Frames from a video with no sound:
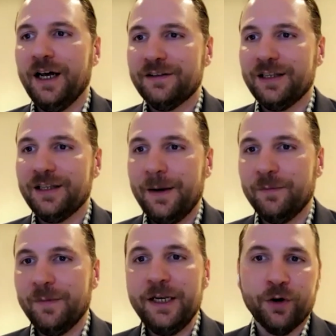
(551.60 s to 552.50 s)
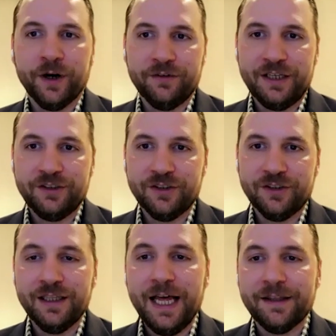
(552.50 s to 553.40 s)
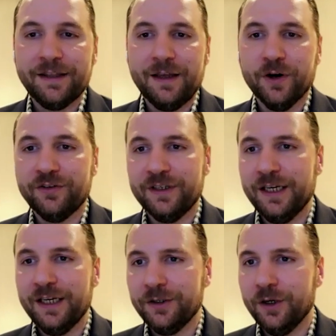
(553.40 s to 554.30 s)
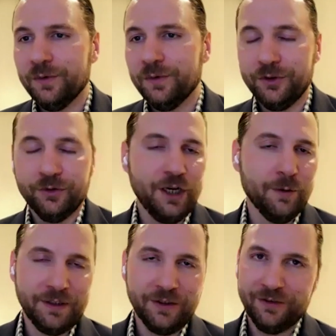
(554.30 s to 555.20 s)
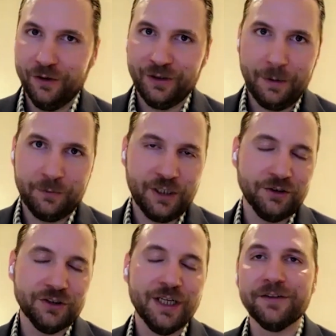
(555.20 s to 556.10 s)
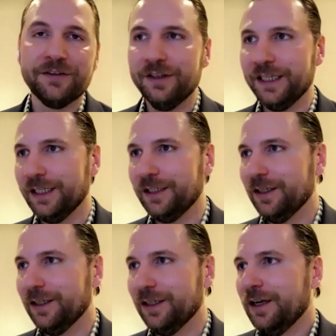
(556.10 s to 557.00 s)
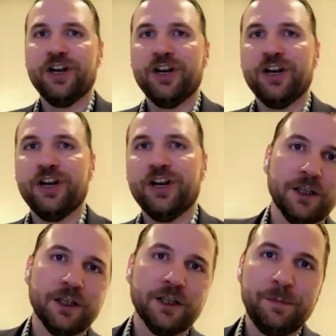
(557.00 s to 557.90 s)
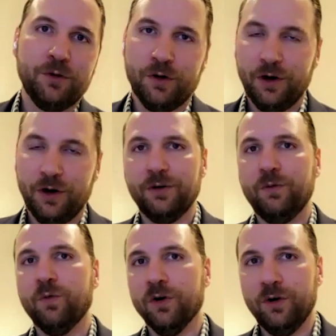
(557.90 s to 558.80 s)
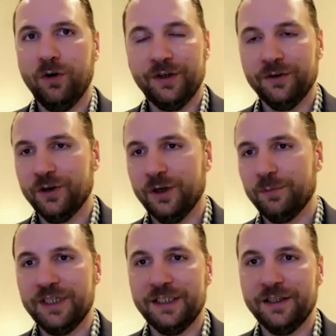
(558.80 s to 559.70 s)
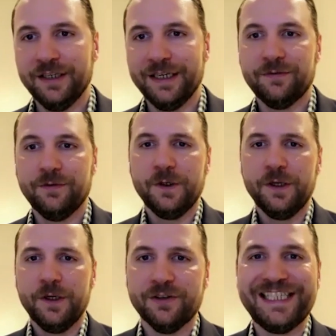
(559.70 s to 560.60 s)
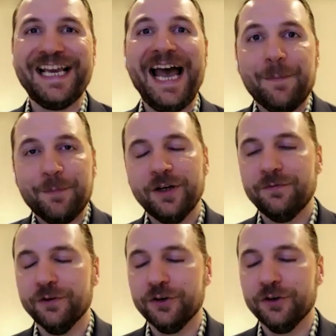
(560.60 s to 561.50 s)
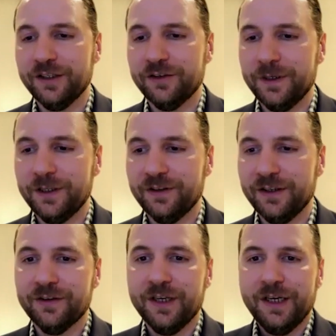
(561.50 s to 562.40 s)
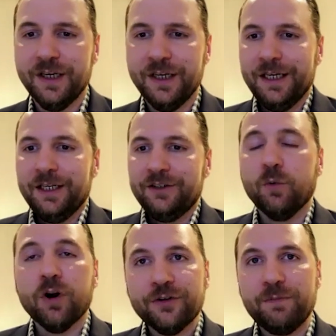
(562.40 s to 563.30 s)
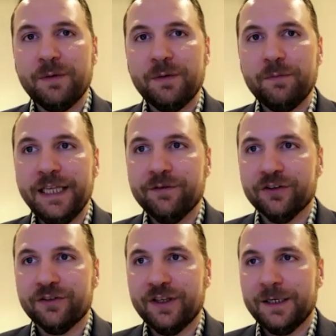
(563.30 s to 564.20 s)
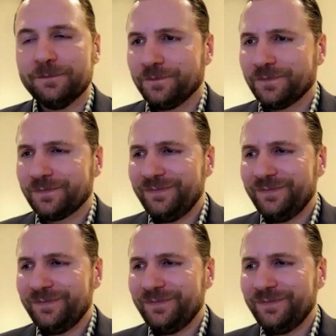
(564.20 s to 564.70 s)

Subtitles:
And a lot of times in many organizations, they lack that personnel. You know, you'll hear about the skills gap challenge constantly, 30 million plus people across the world, you know, sort of predicted in the next few years as a gap for doing this business. So we're also big believers that,